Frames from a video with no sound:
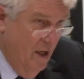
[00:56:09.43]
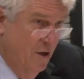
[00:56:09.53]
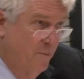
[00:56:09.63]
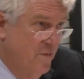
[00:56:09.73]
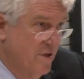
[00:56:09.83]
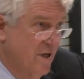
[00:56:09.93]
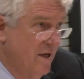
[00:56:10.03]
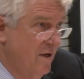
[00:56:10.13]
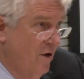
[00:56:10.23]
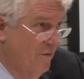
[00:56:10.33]
And
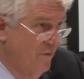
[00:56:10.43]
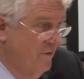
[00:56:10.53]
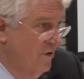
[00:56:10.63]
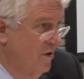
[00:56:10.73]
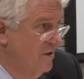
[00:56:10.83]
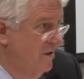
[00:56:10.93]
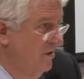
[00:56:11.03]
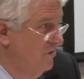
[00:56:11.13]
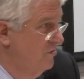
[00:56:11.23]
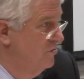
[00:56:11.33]
obviously, often forgotten
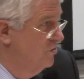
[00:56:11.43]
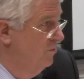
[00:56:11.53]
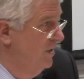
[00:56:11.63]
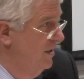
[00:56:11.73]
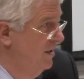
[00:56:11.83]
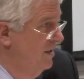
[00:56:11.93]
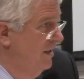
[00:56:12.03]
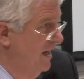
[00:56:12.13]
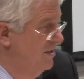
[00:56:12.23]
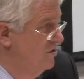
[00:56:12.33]
also in Germany,
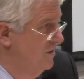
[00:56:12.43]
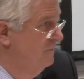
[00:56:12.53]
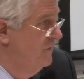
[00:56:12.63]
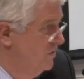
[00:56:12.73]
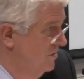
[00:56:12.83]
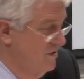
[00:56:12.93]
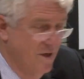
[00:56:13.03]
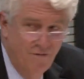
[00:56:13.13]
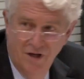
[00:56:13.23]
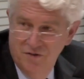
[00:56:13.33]
energy efficiency
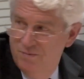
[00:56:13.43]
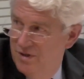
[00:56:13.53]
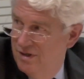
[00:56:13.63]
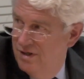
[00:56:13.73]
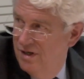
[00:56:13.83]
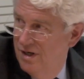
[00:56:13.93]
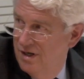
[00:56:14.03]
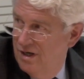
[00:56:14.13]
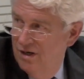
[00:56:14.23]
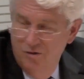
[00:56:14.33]
investment
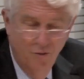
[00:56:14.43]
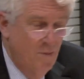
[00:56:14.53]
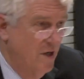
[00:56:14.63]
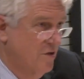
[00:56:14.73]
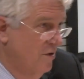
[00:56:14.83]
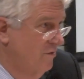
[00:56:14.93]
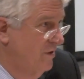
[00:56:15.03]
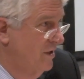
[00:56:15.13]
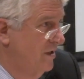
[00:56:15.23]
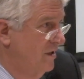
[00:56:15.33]
can do much of
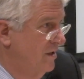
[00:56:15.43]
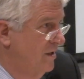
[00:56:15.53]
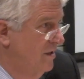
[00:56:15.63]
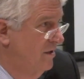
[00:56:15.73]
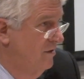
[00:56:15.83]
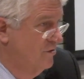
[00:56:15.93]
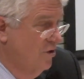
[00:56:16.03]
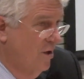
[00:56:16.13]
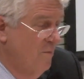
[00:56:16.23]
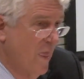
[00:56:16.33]
the
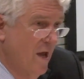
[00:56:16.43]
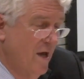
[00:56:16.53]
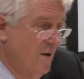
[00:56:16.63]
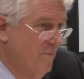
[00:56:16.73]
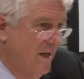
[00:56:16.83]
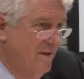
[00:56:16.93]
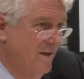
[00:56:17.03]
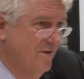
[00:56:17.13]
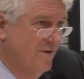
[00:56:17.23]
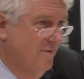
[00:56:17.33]
job. But
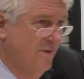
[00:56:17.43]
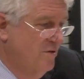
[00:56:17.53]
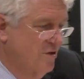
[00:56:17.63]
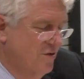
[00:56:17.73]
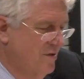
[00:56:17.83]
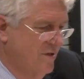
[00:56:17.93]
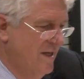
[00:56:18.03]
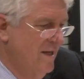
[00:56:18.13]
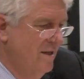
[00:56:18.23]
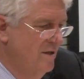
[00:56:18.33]
this we
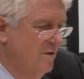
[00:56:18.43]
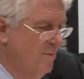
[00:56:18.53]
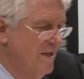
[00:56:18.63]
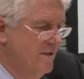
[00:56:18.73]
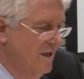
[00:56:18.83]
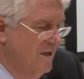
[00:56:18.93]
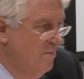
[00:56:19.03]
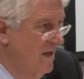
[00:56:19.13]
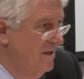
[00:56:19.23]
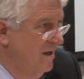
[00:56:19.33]
see in the domestic
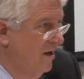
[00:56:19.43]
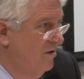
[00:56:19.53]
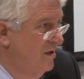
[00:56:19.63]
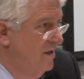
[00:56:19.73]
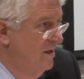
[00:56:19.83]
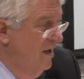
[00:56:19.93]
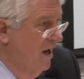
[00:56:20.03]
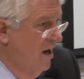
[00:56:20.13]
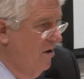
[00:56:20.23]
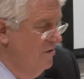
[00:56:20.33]
debate now,
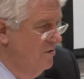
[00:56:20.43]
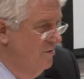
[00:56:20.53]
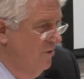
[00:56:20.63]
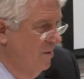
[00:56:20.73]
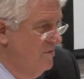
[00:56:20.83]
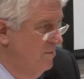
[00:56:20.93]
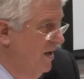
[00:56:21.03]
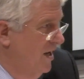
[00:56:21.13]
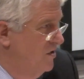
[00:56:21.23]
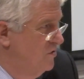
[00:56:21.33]
how to
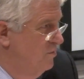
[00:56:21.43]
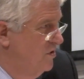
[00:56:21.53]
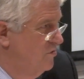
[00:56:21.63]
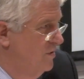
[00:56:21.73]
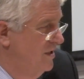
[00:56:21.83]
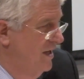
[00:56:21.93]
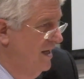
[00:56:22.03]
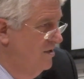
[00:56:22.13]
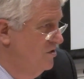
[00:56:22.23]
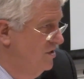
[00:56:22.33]
optimize between
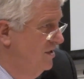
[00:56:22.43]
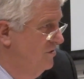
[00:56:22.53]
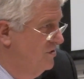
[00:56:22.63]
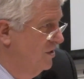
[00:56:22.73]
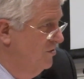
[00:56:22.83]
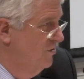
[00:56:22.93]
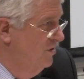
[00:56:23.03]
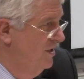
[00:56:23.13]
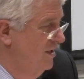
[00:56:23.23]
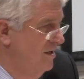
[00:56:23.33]
energy
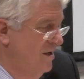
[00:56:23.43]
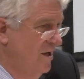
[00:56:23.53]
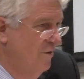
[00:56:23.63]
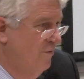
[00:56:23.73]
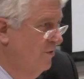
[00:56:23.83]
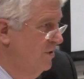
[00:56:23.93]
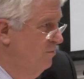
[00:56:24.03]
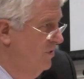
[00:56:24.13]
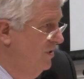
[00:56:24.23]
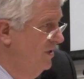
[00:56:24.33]
security,
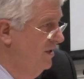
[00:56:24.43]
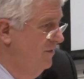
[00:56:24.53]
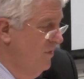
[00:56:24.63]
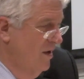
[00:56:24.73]
affordability,